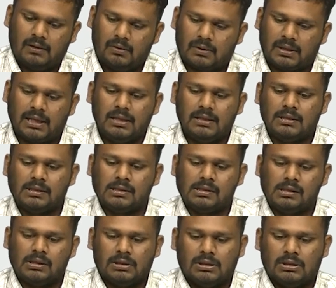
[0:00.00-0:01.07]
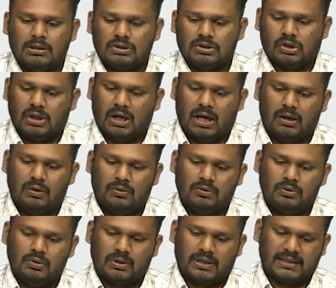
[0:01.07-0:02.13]
Okay. So, now
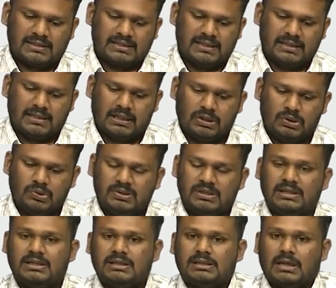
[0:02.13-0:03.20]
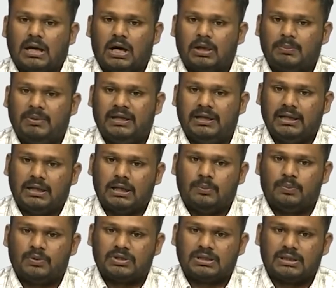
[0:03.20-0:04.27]
you can see that using this orbit
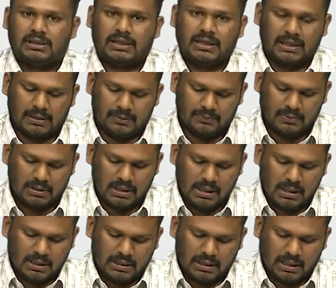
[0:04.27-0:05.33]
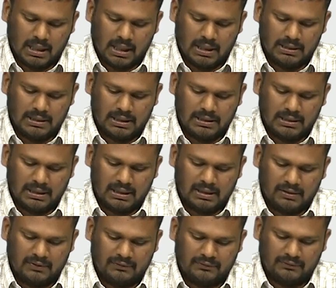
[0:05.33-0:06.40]
decomposition theorem, the cardinality
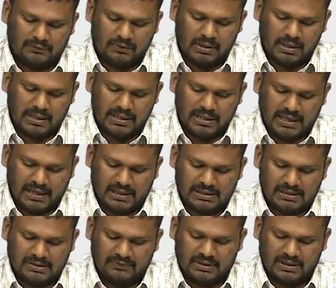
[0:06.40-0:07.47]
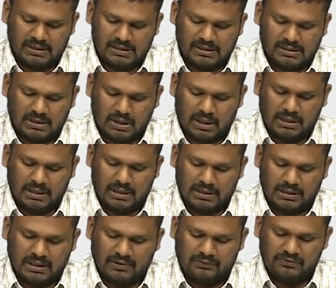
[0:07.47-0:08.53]
of X, which is
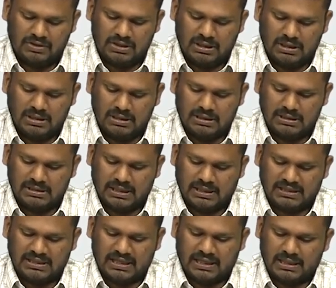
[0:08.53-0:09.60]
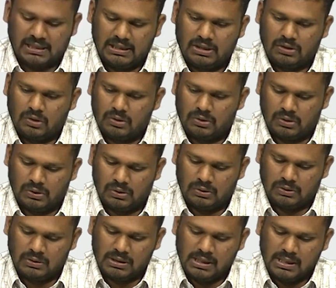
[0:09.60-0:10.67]
cardinality of G, is exactly equal
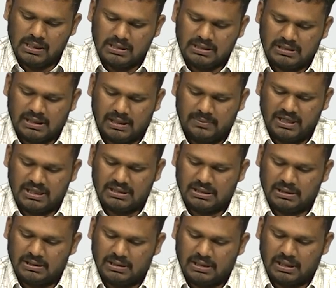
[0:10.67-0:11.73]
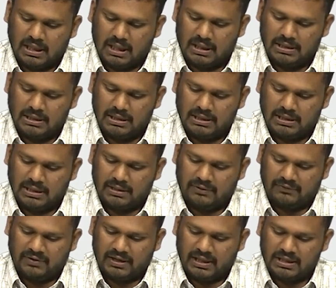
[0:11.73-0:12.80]
to summation the cardinality
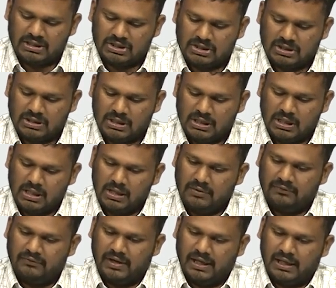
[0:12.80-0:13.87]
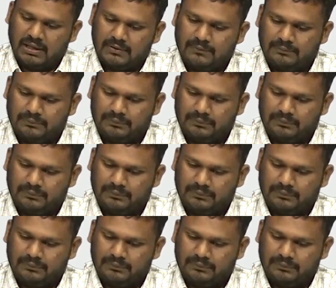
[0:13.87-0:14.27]
of H, where